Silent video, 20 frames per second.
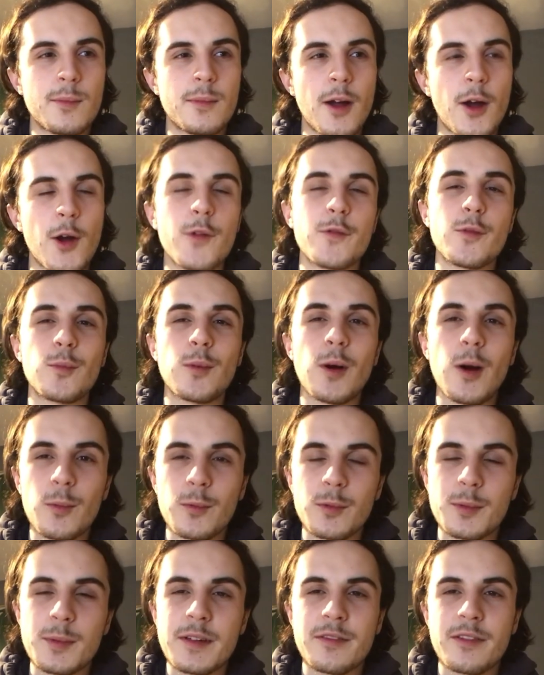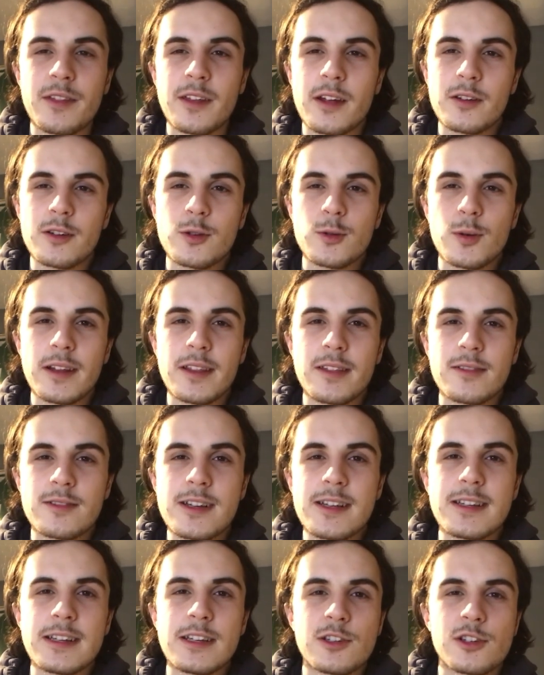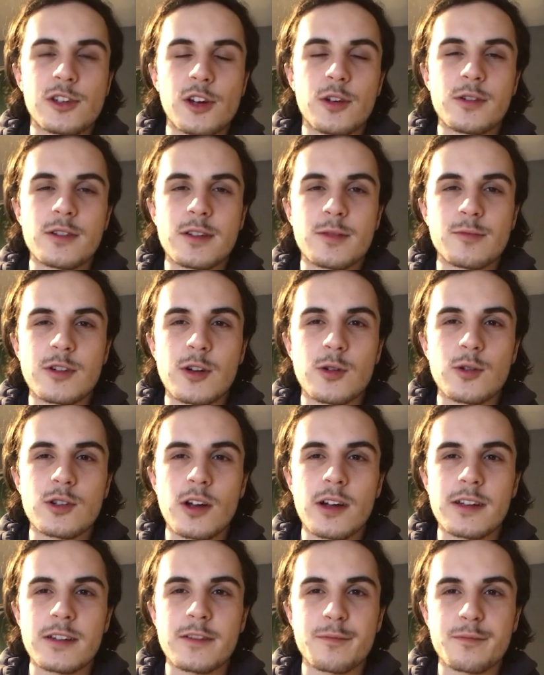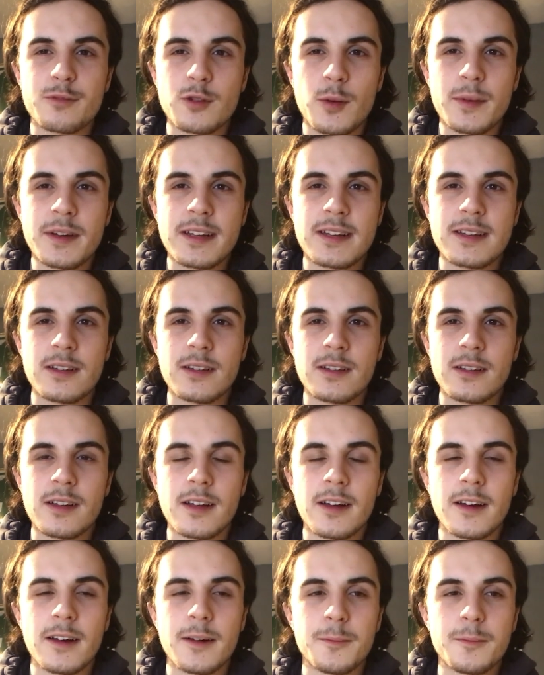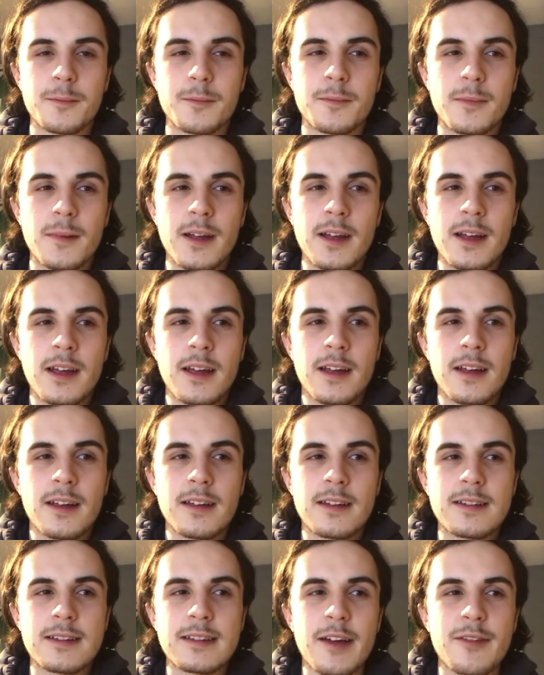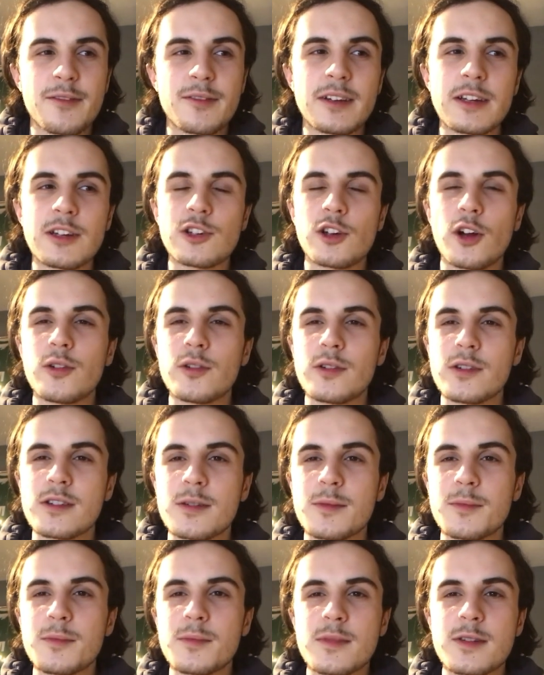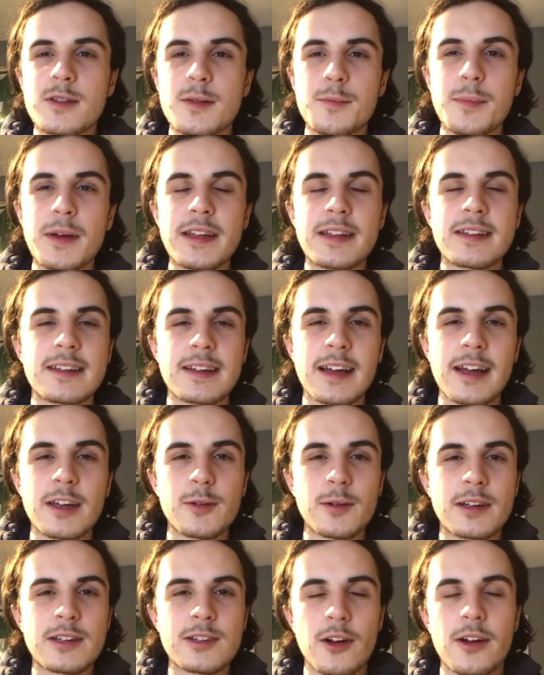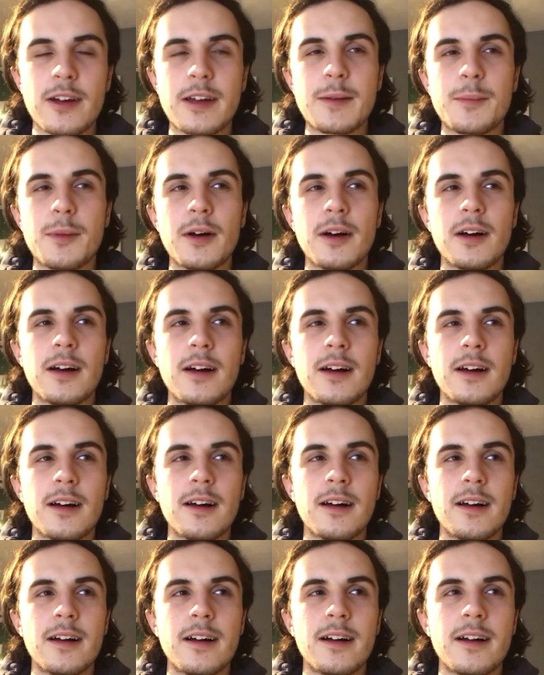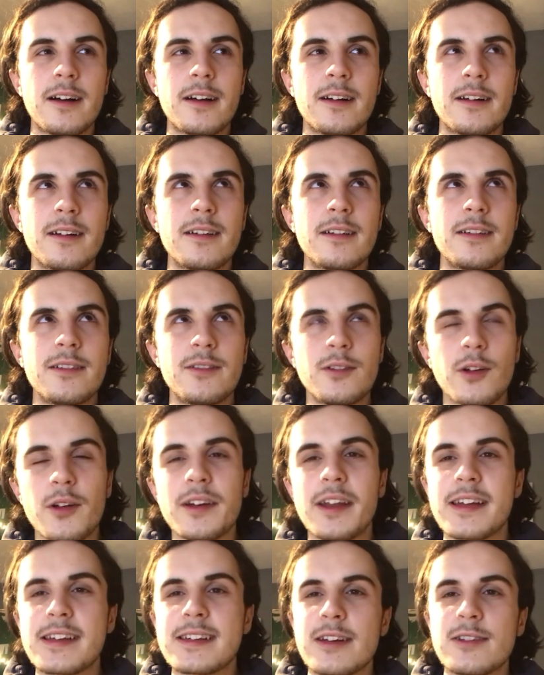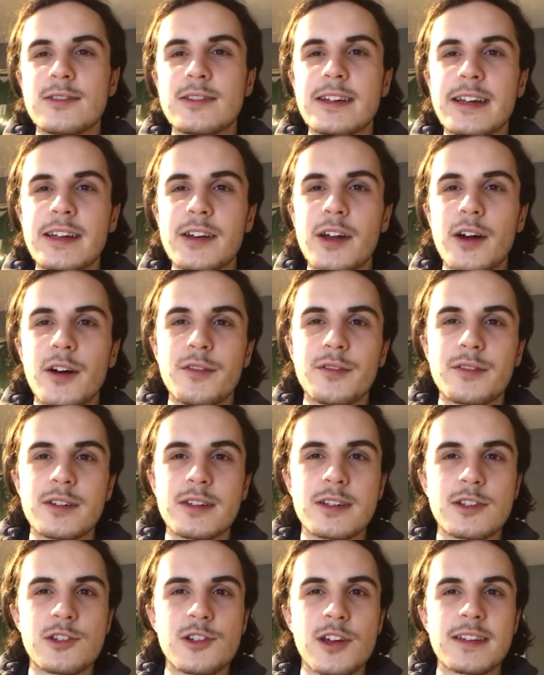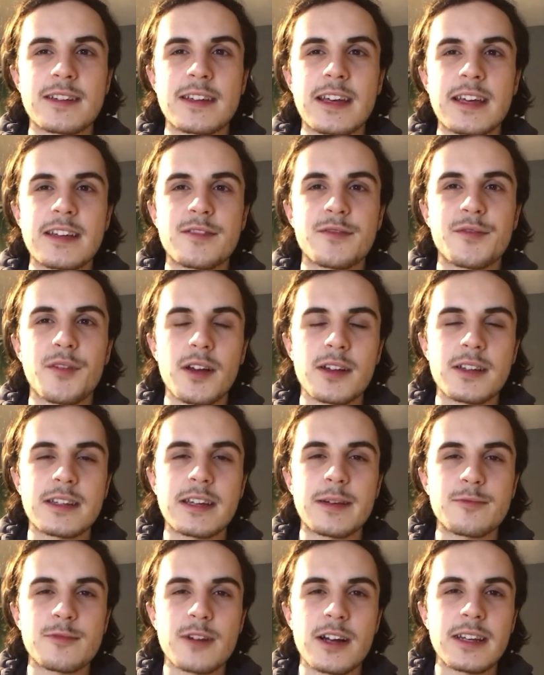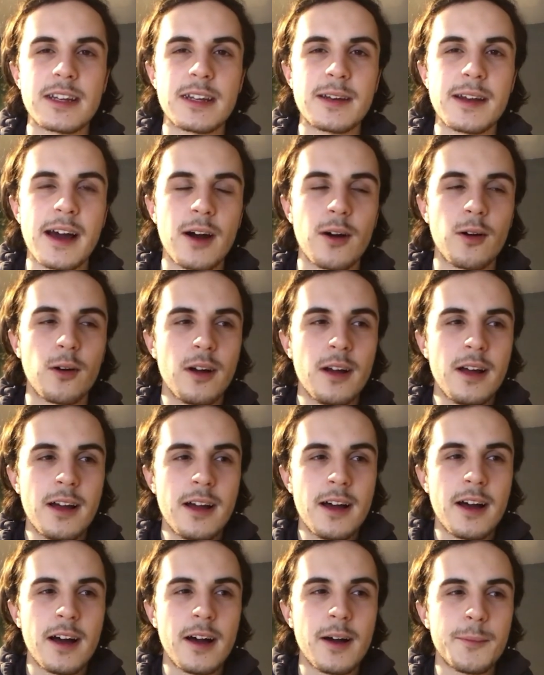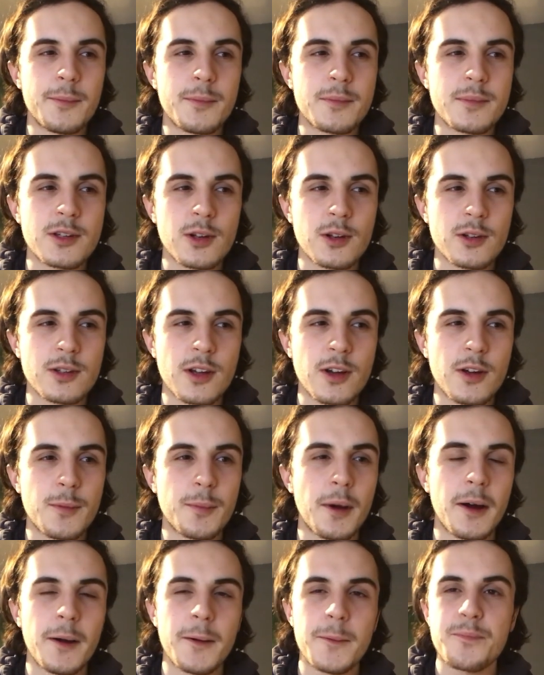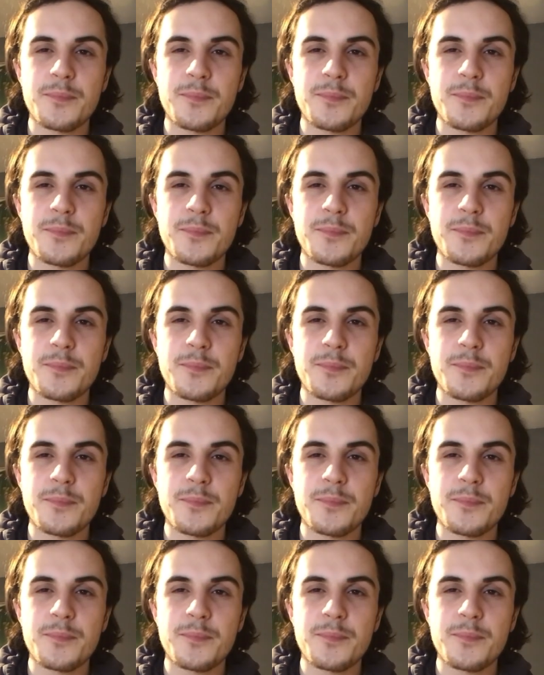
overwhelmed me for the under-23s. He's shown some real signs of promise, and definitely shown some bits to get you excited, but not necessarily enough to suggest that he's first team ready now, Soto, but